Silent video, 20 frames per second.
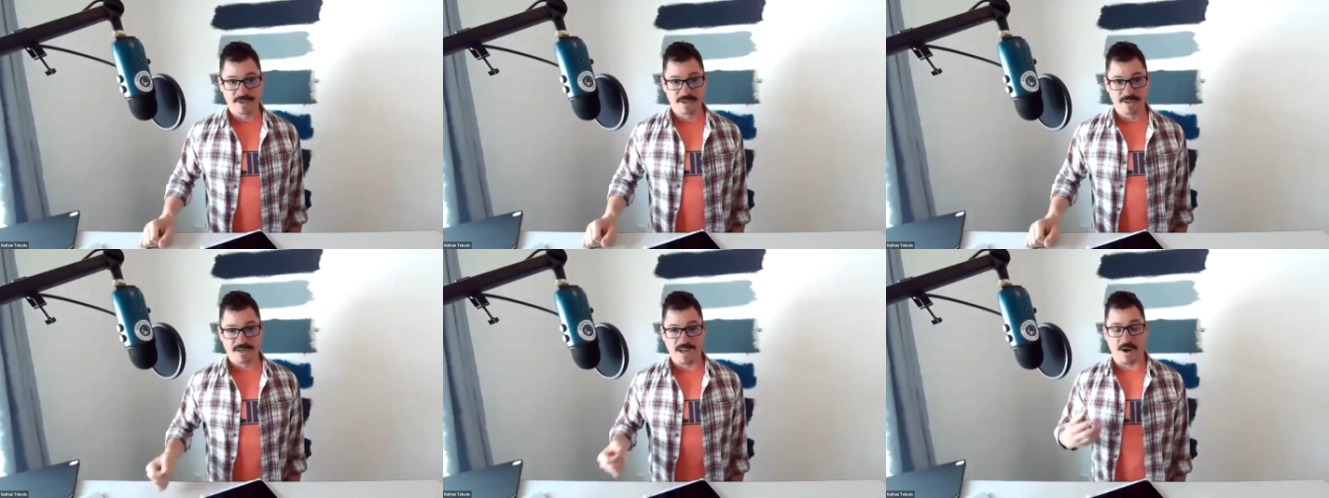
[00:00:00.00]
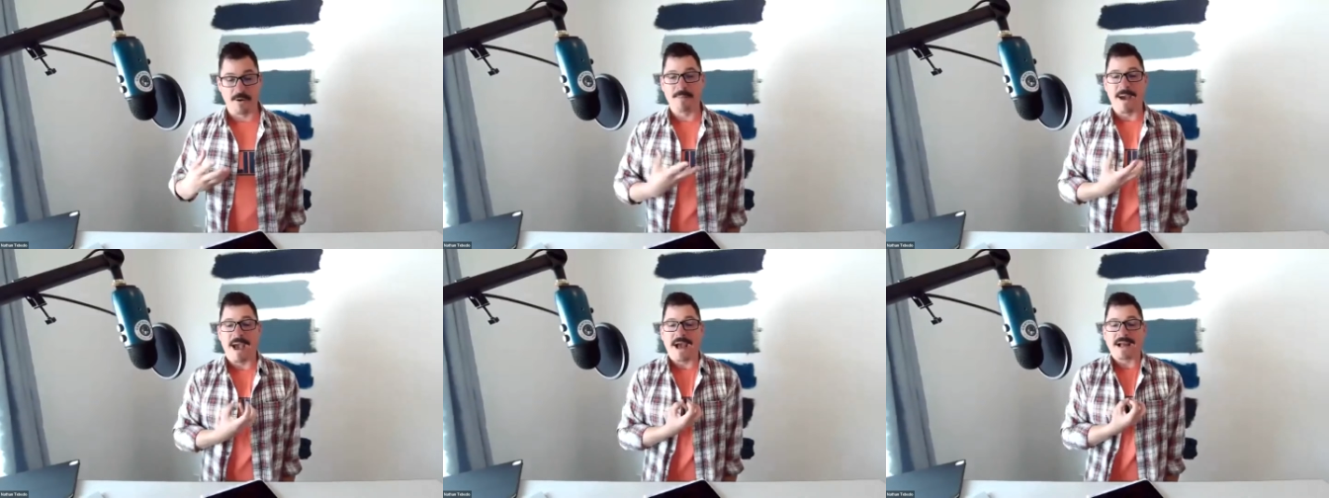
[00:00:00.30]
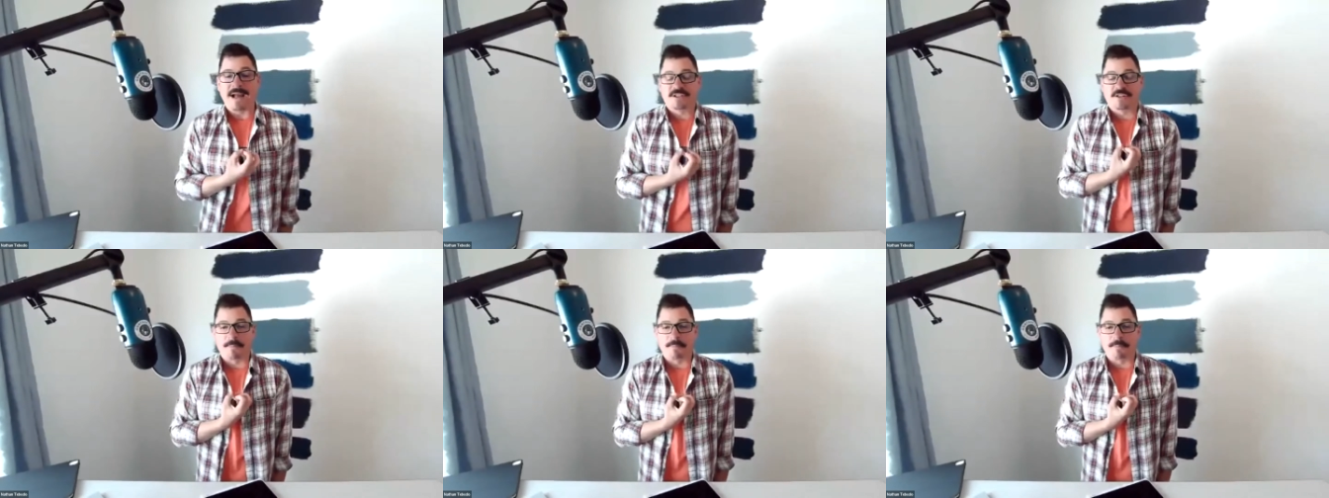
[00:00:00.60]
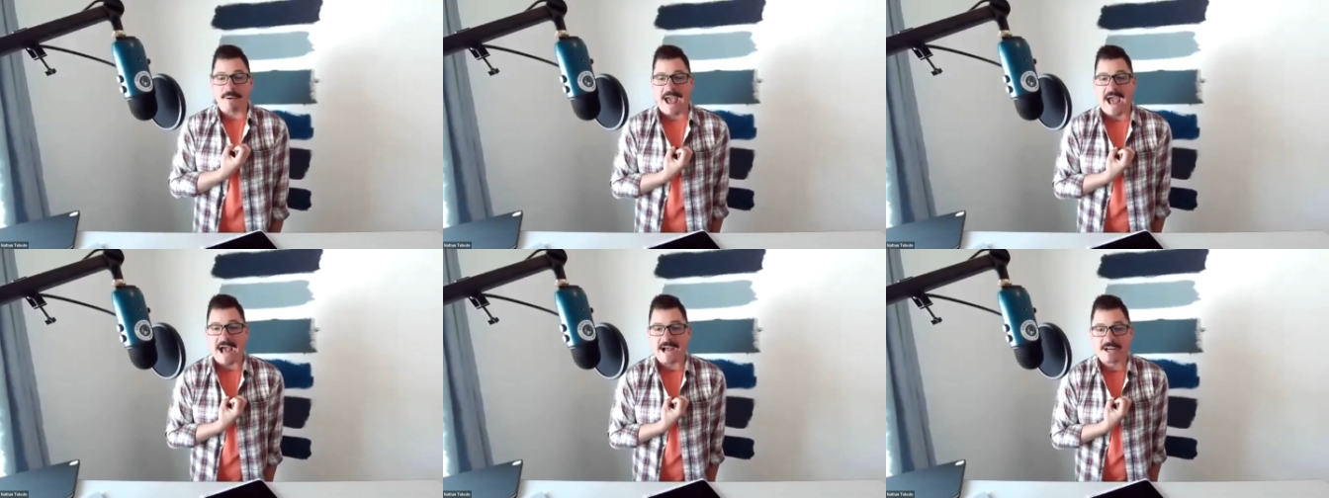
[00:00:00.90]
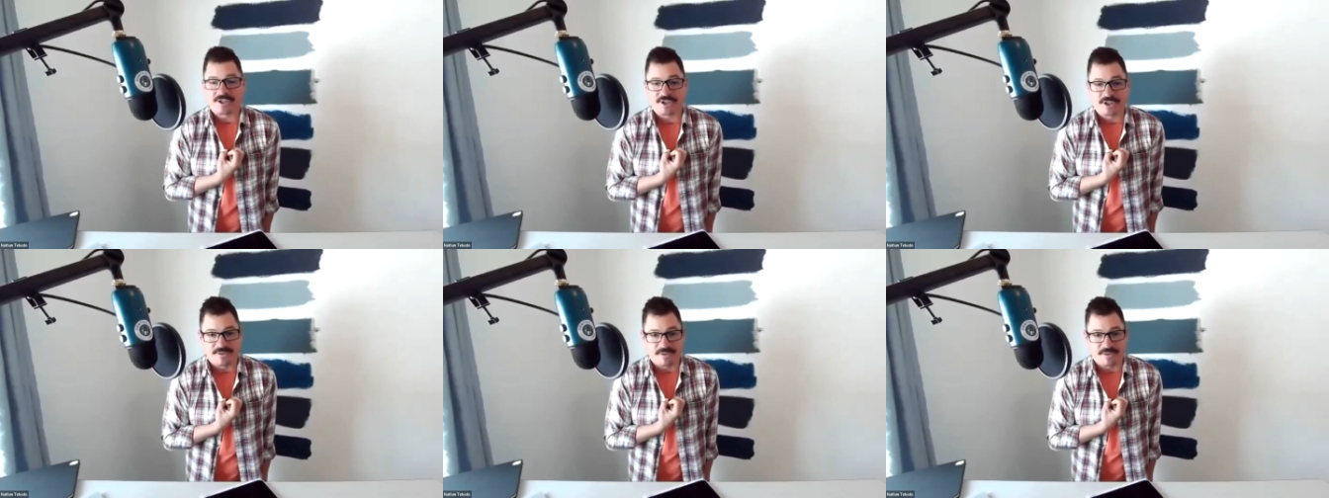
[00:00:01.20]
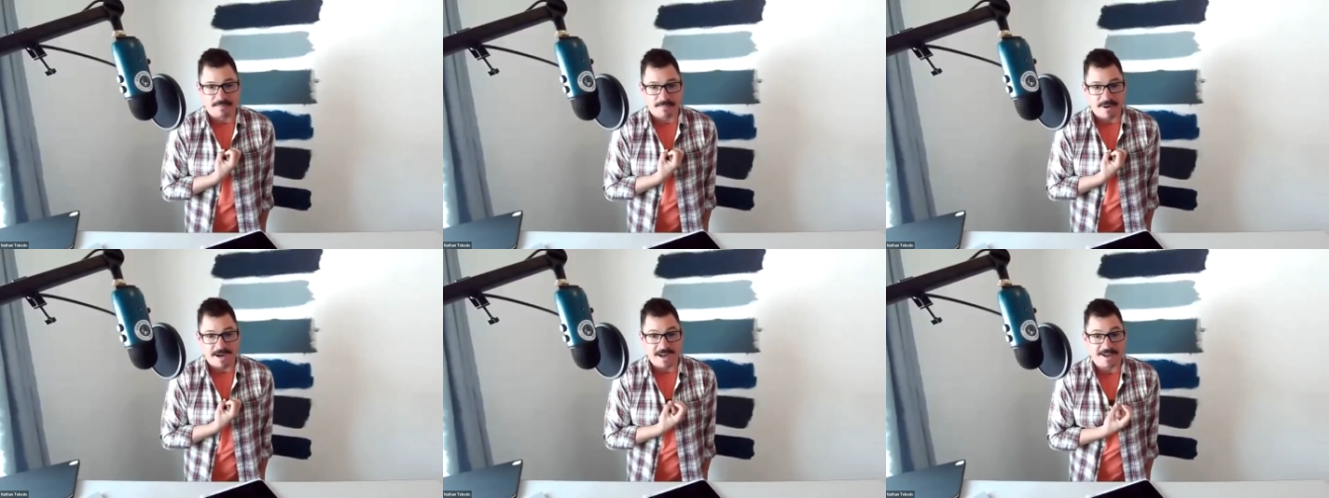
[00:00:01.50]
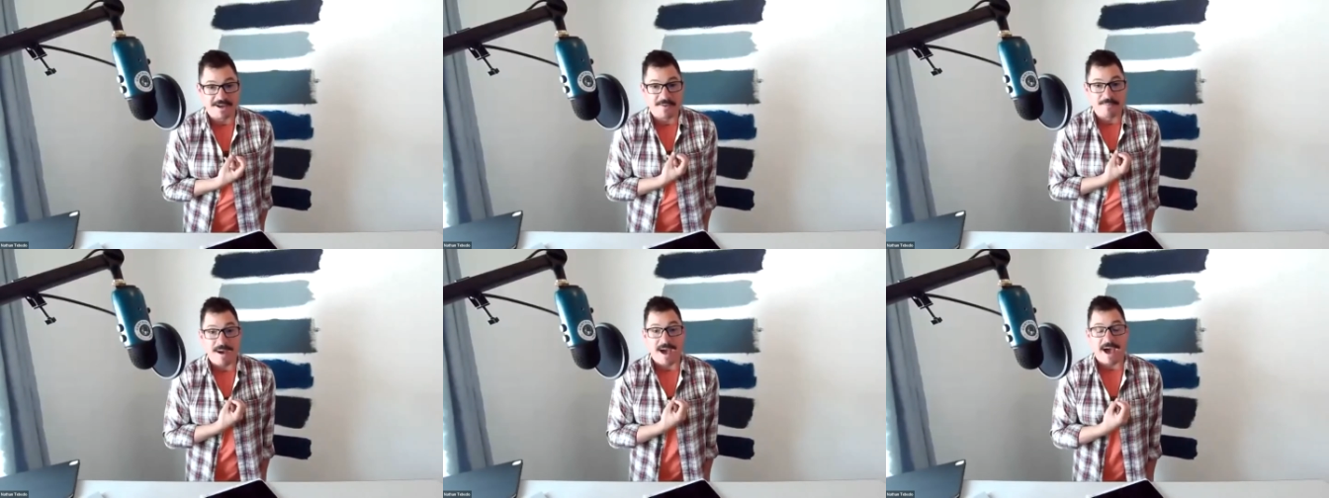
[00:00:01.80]
Now imagine the passion that might
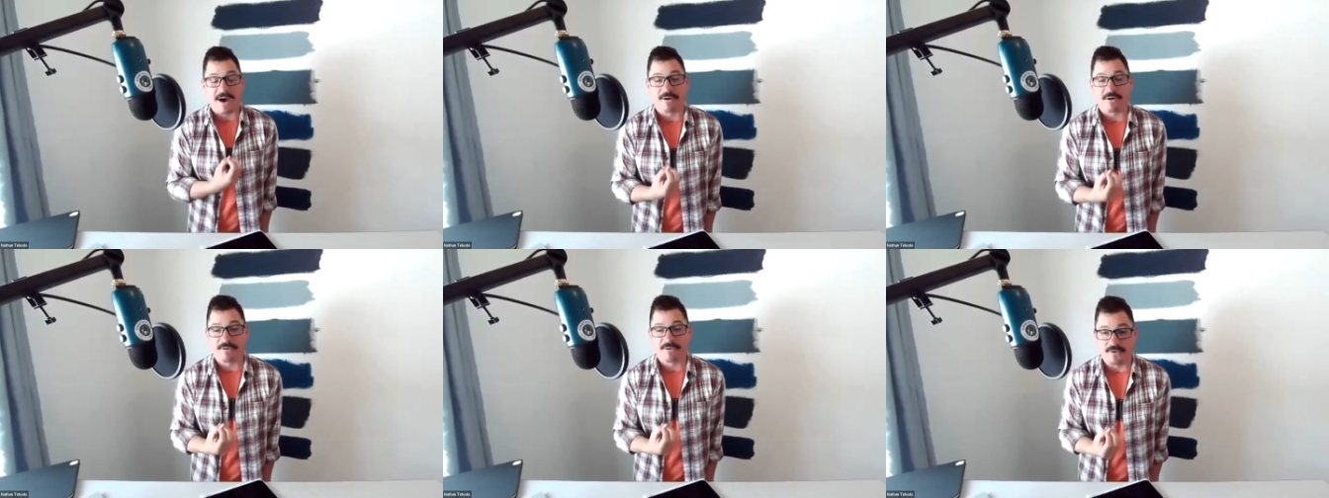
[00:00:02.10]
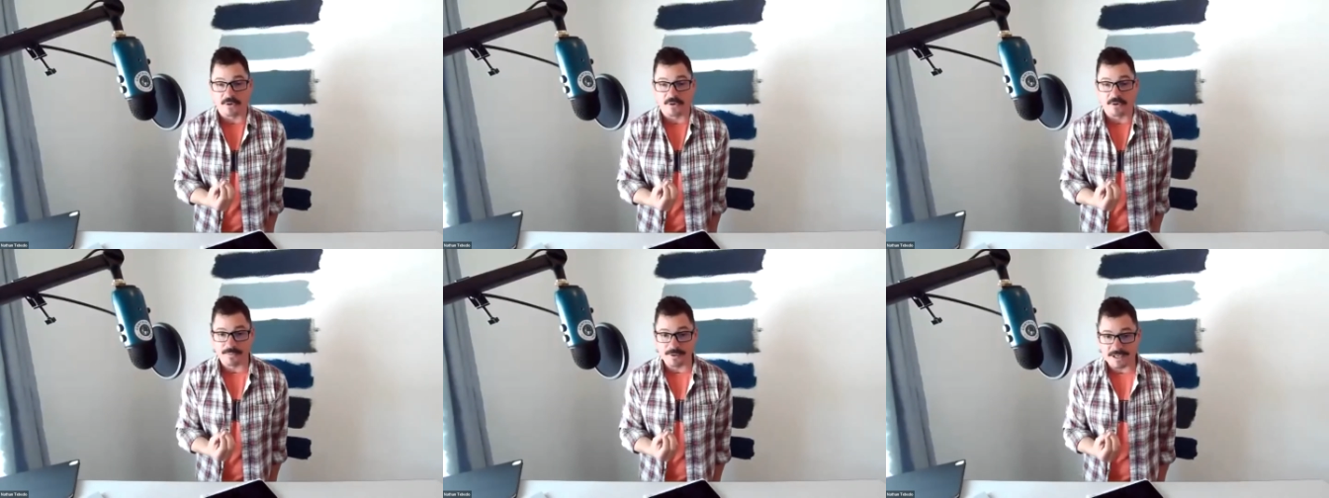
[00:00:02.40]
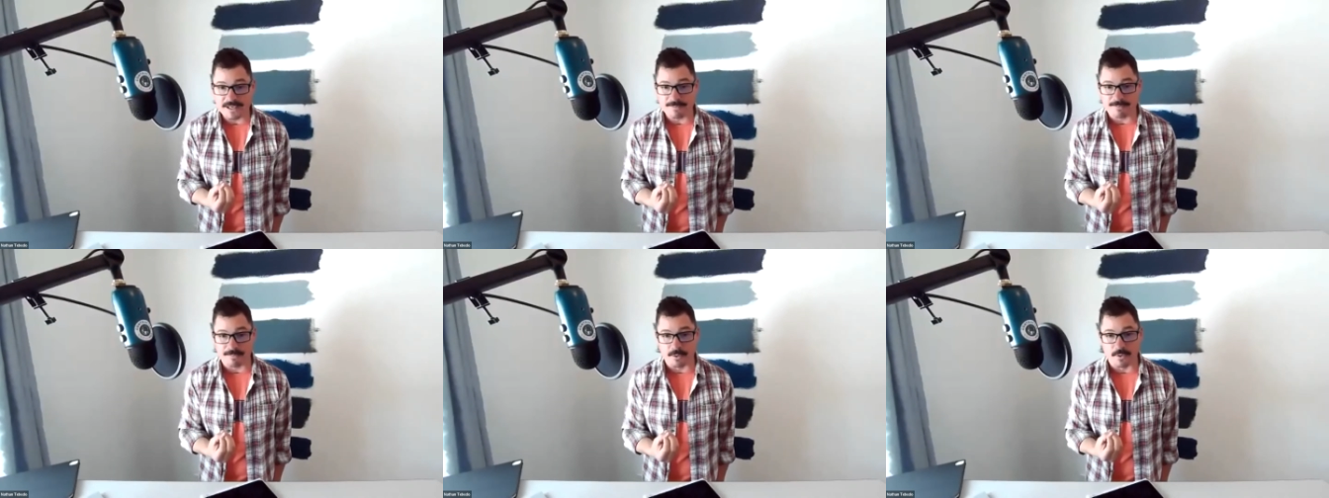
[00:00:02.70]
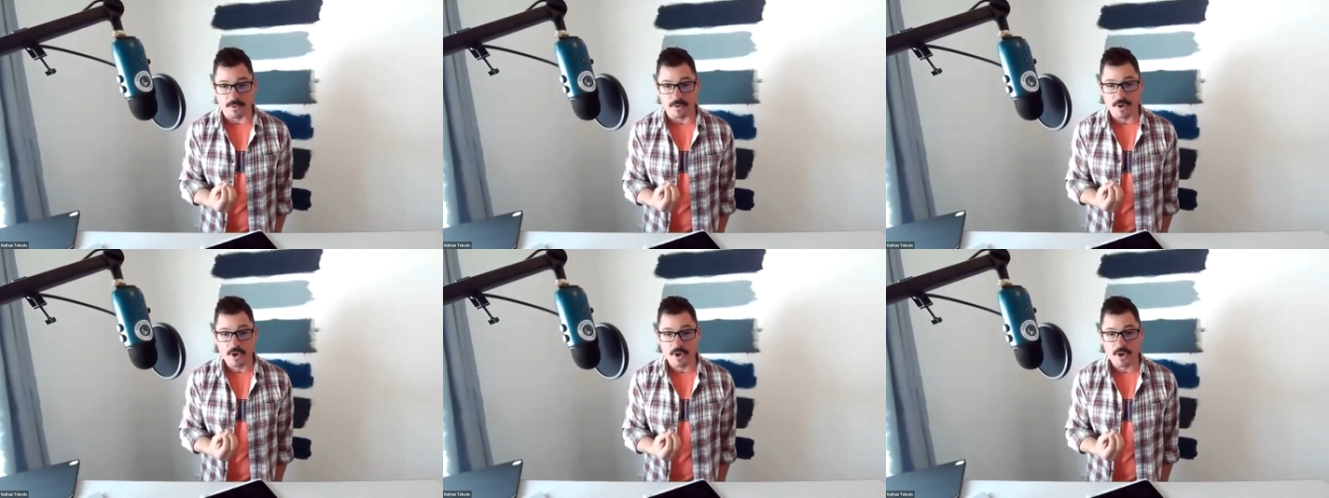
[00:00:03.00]
come out of your people